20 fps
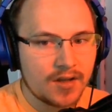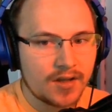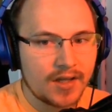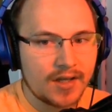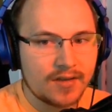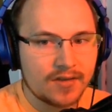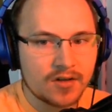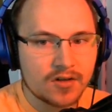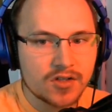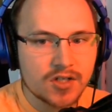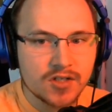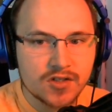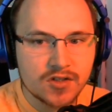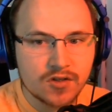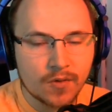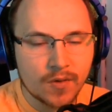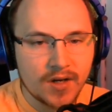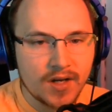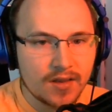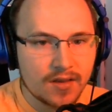like, they're
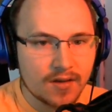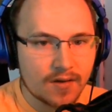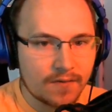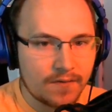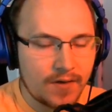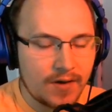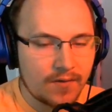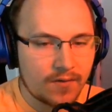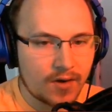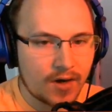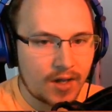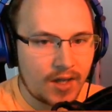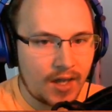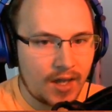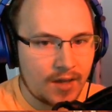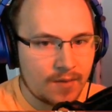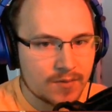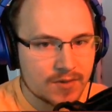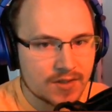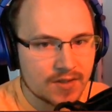just joining their favorite
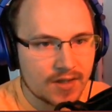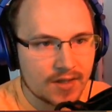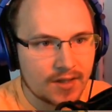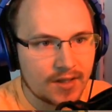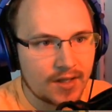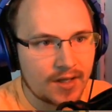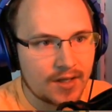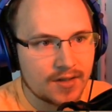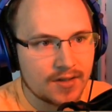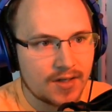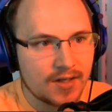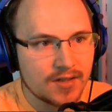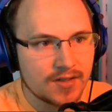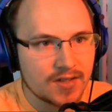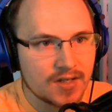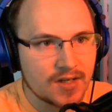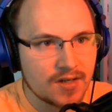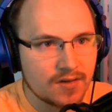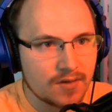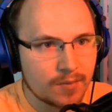game so that they can
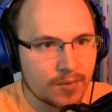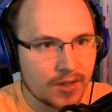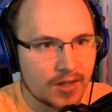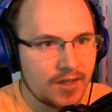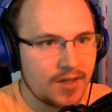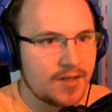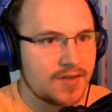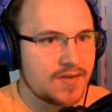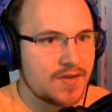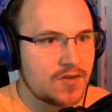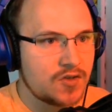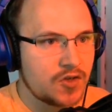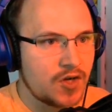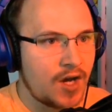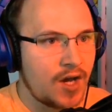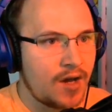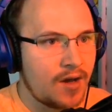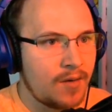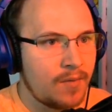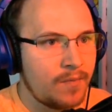continue to play it as a
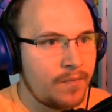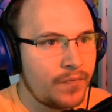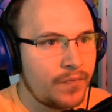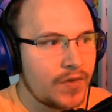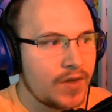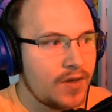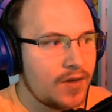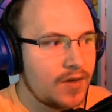job.